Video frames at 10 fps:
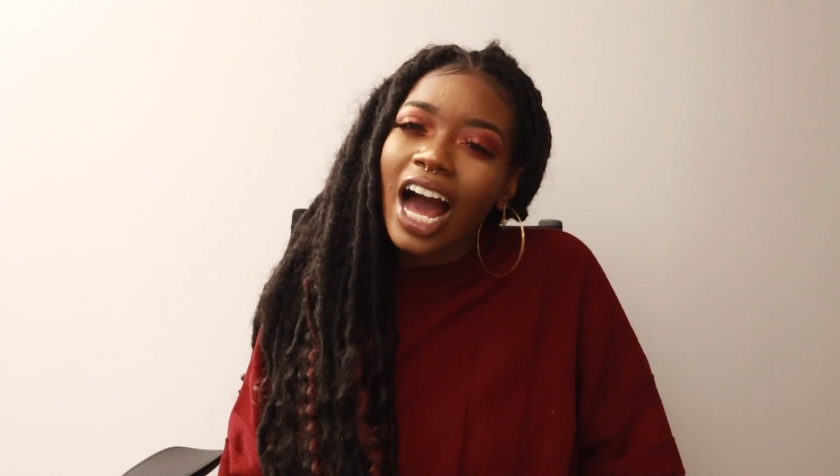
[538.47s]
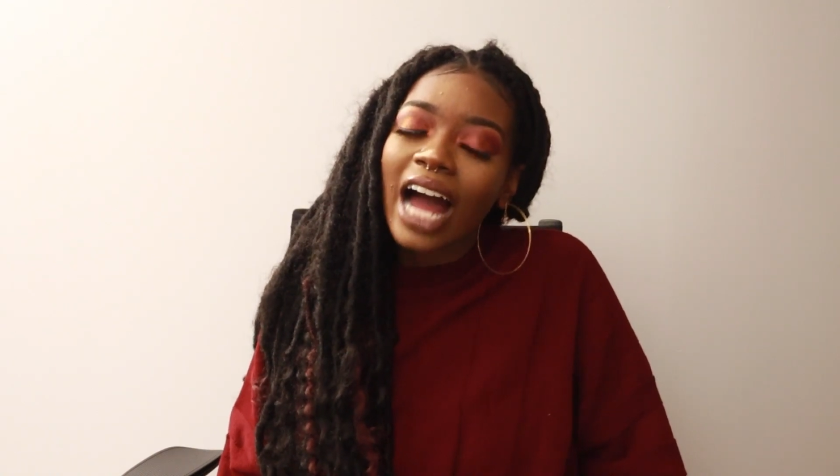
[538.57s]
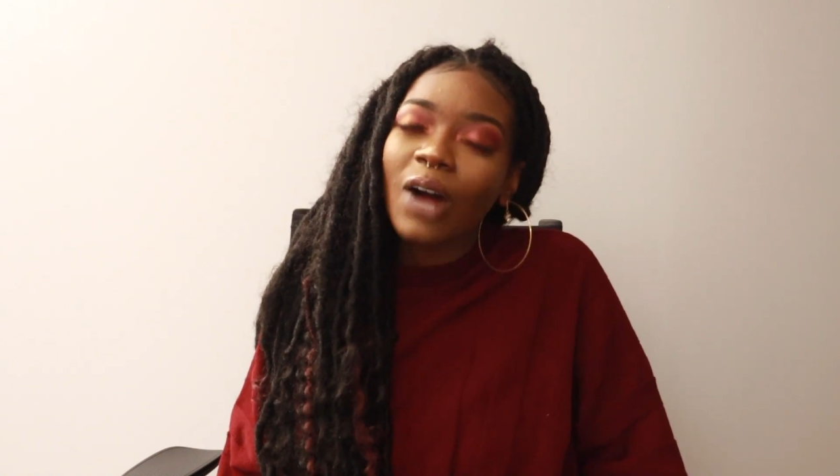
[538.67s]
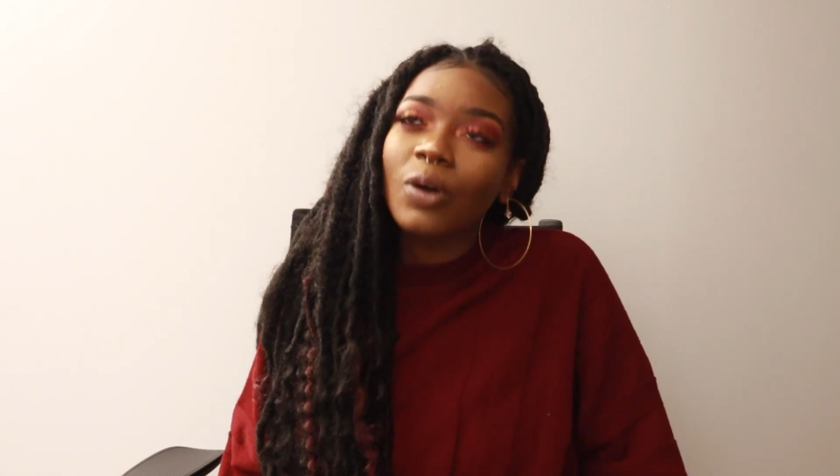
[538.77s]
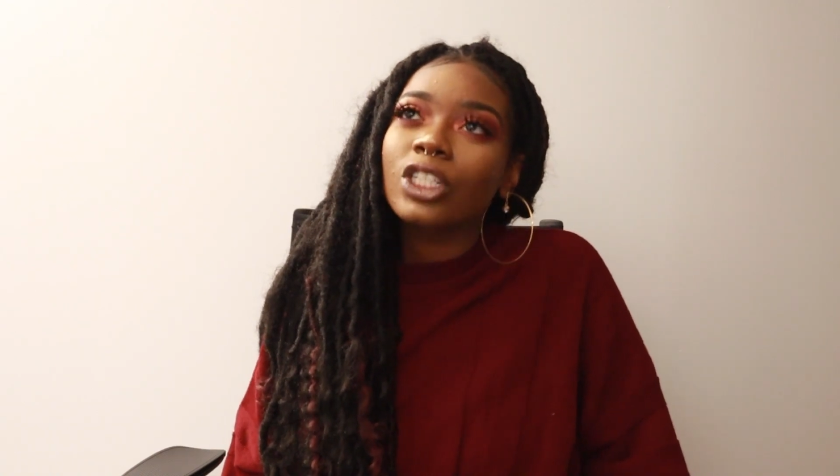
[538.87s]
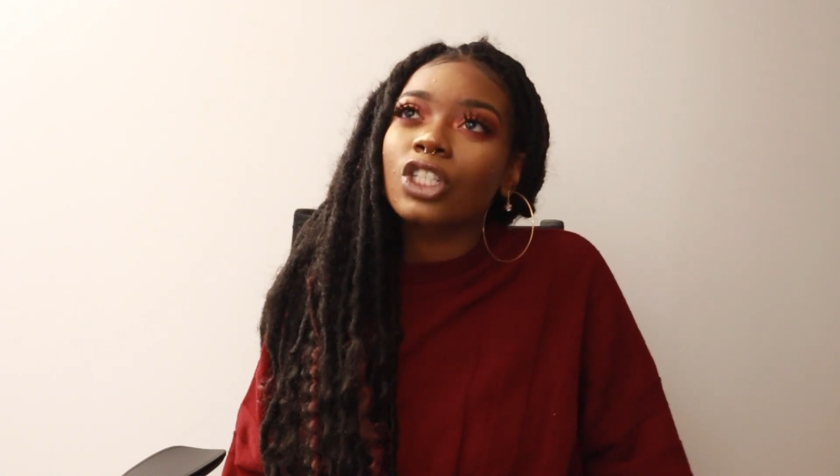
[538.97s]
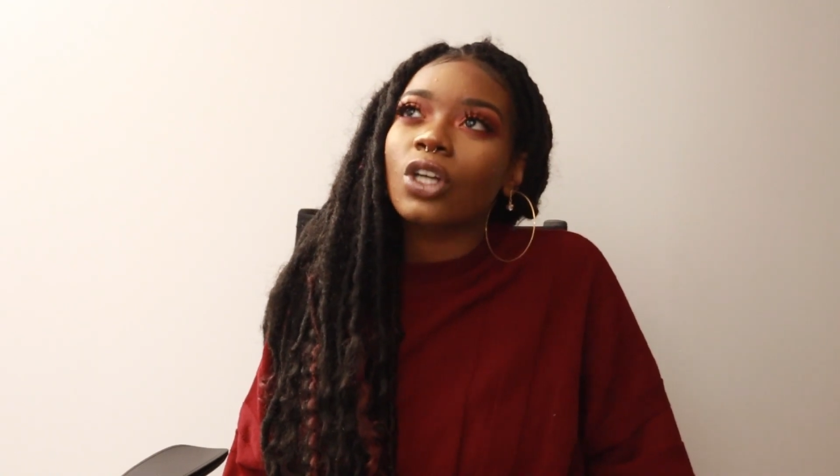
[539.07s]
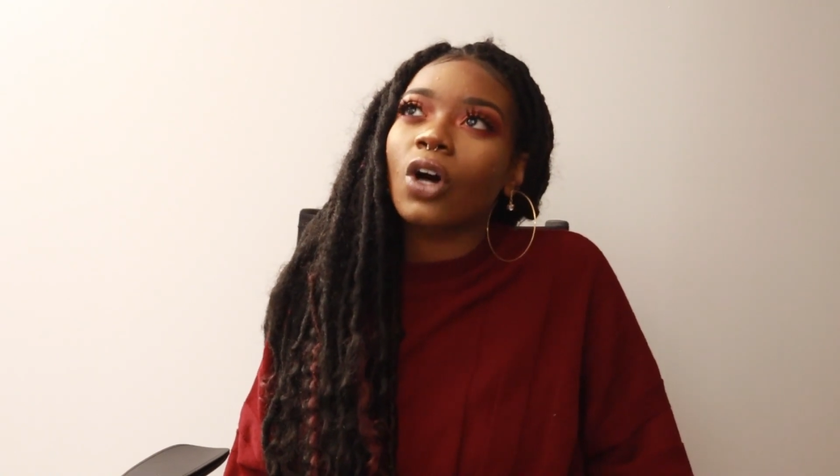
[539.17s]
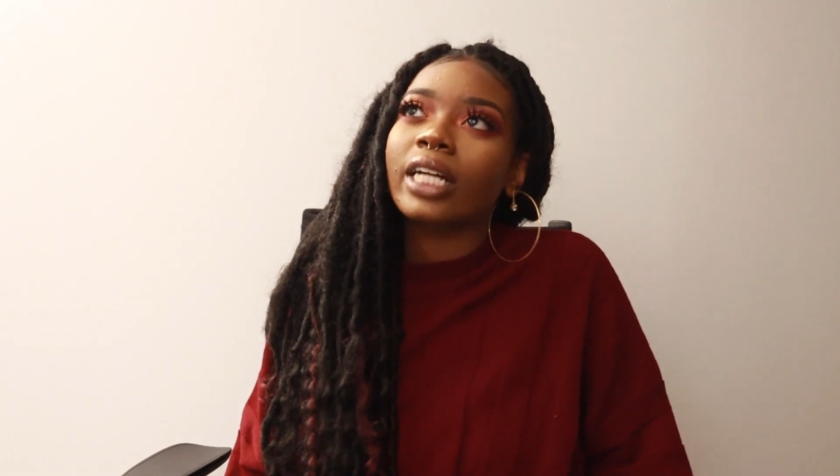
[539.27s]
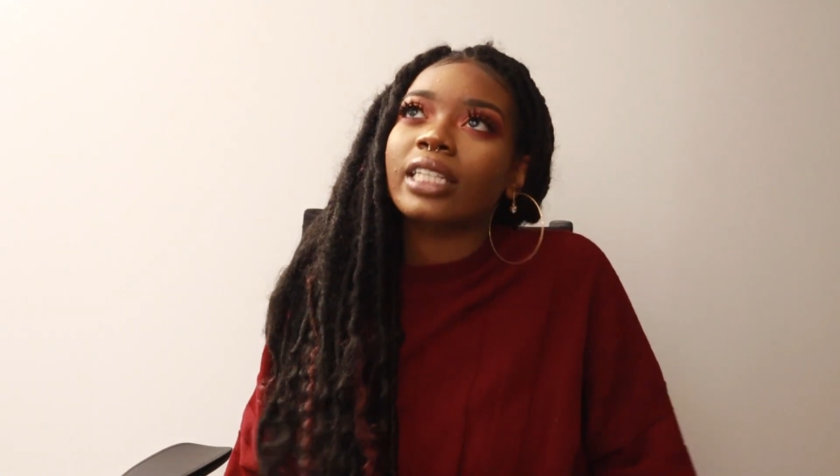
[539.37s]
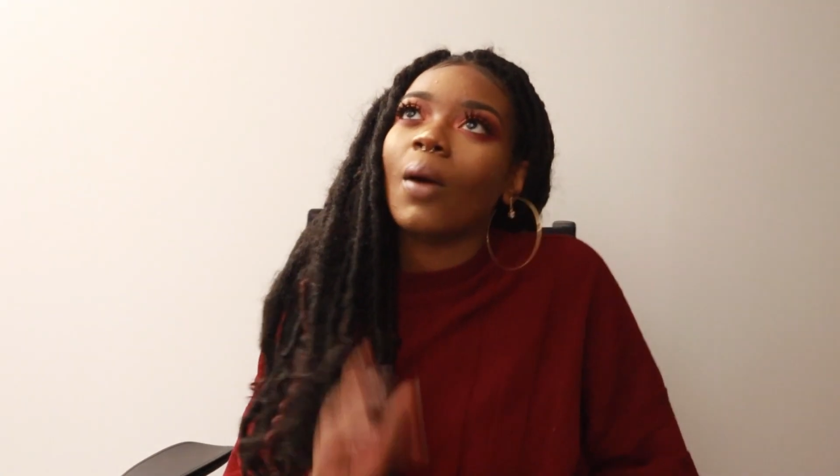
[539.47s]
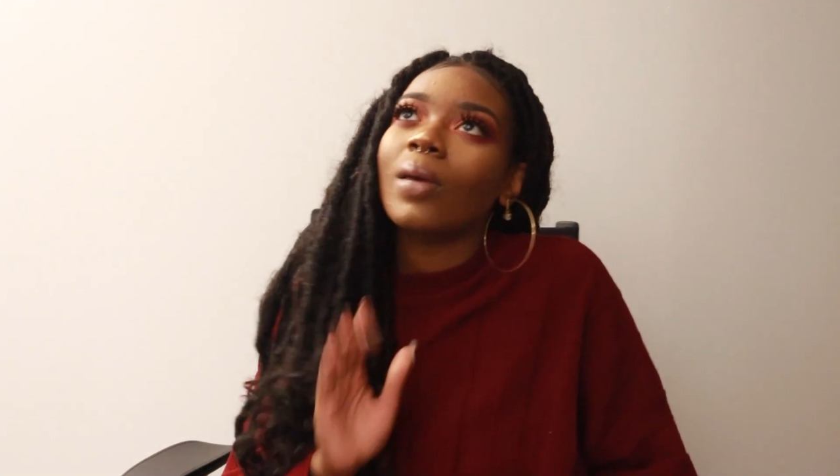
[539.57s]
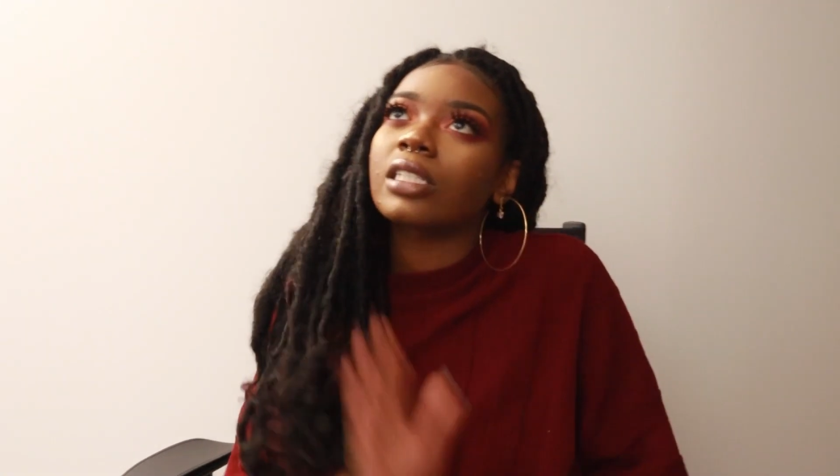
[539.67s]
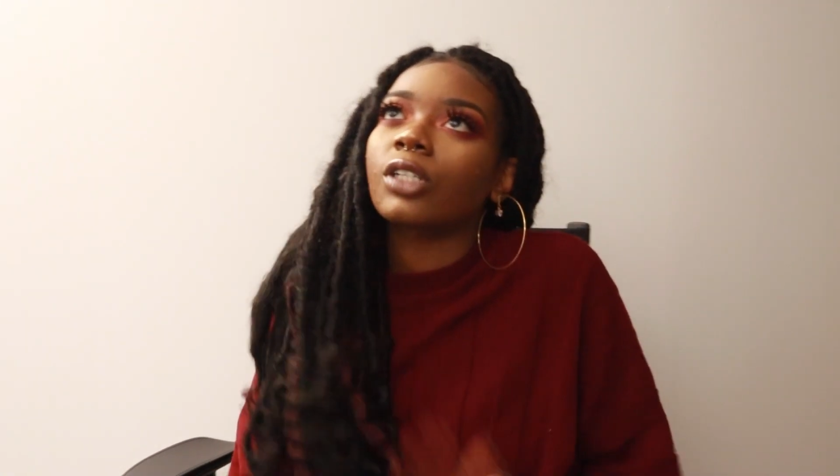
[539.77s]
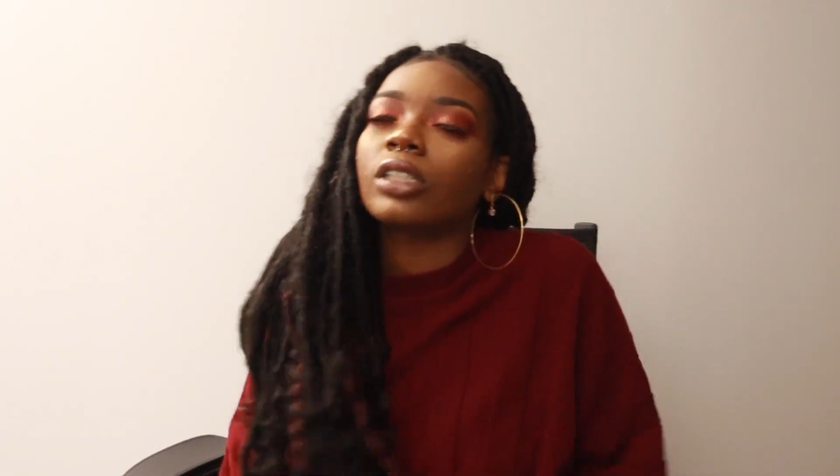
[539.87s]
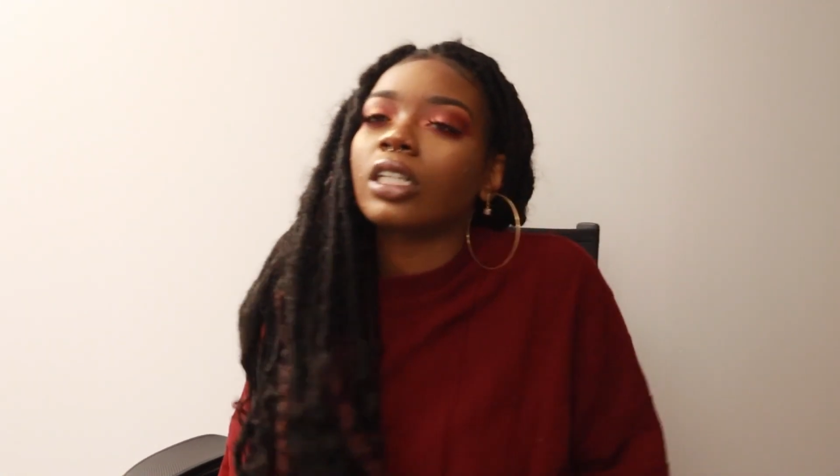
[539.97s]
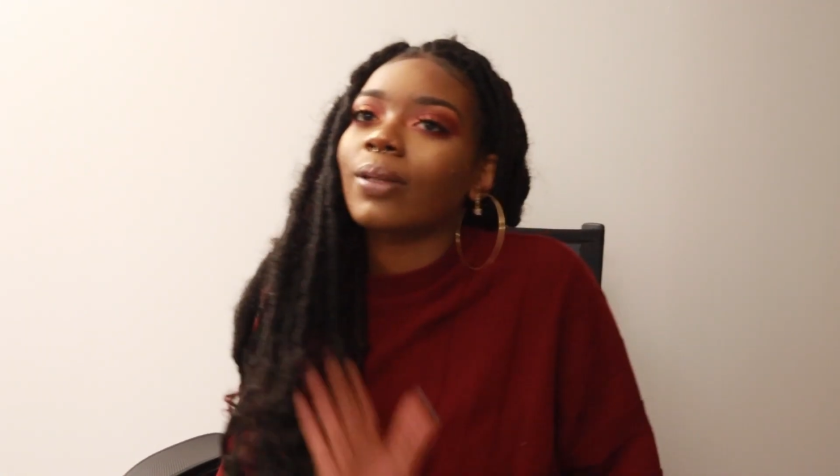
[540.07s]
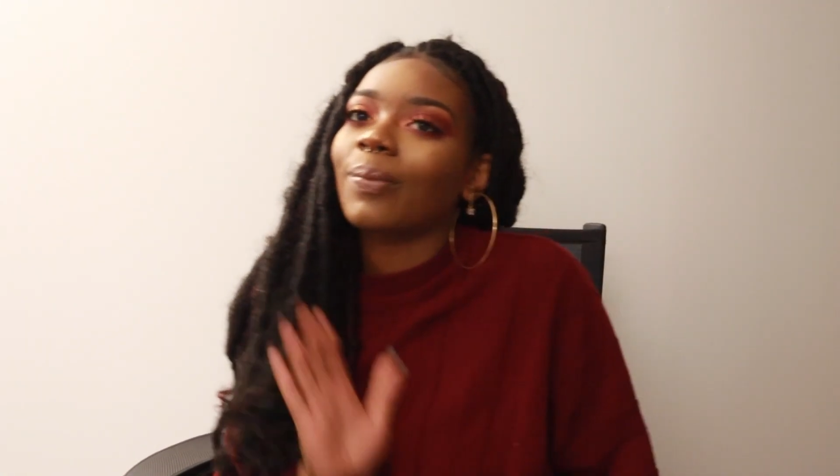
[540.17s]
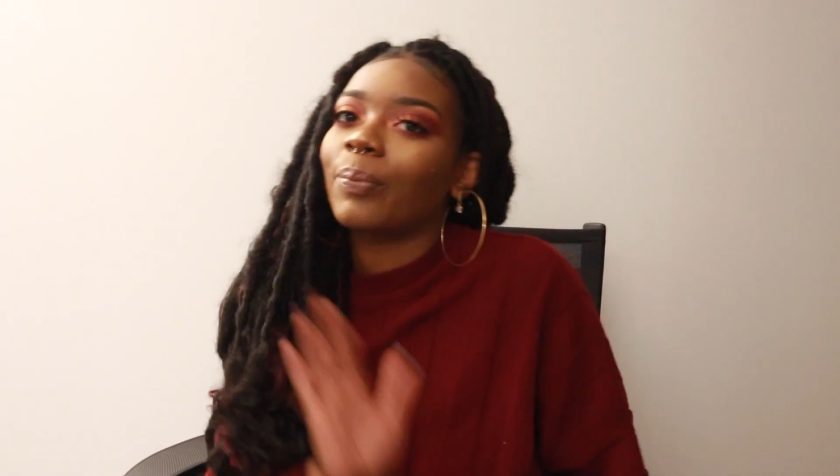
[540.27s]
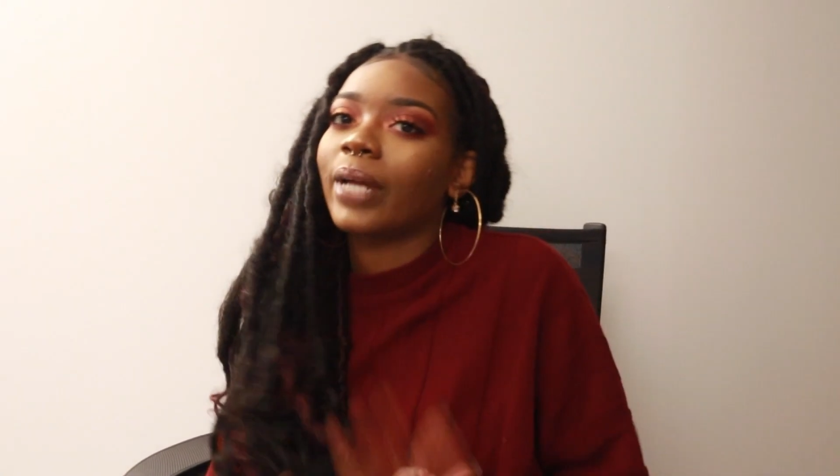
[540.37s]
I was so like, that was literally
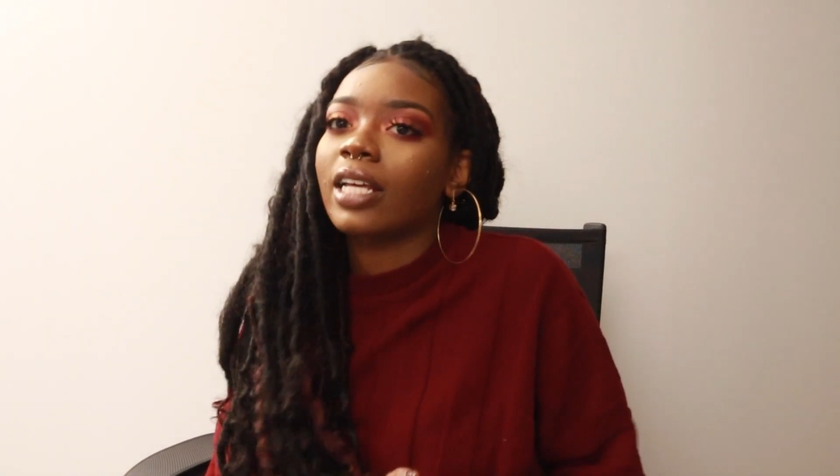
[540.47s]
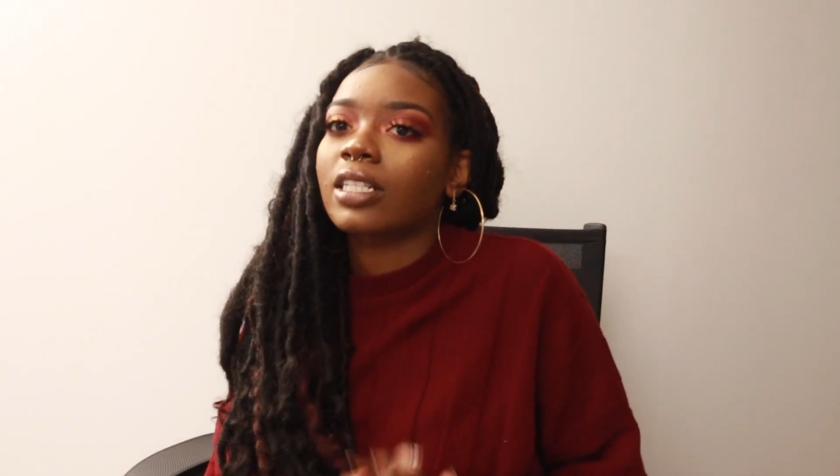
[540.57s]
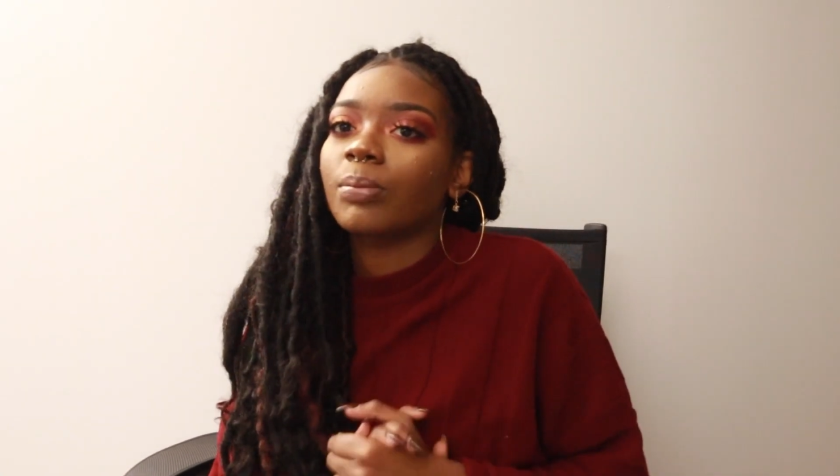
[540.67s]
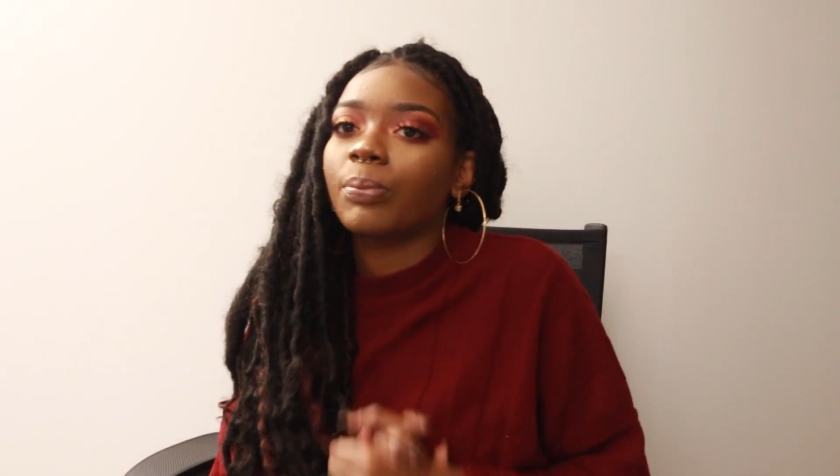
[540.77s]
the best